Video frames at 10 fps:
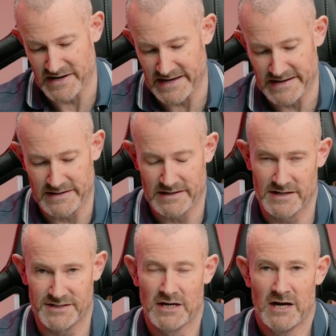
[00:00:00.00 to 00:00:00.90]

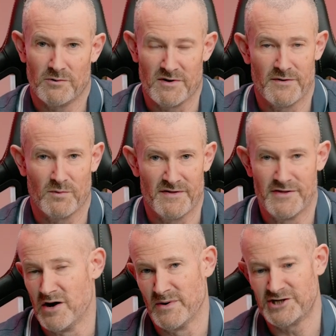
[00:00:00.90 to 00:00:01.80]
gigahertz with
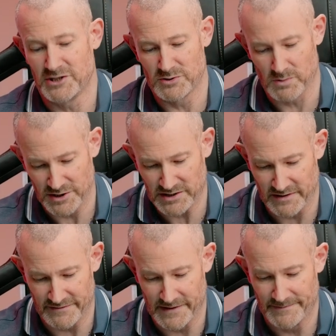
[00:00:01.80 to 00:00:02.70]
no issues
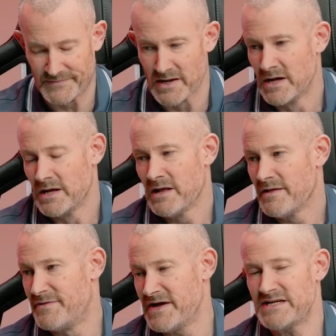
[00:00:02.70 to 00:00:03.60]
whatsoever.
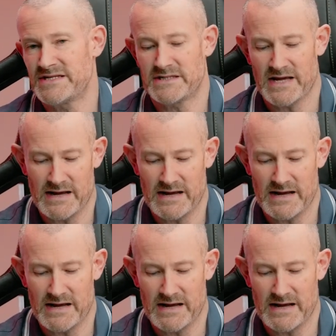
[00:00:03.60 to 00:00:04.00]
This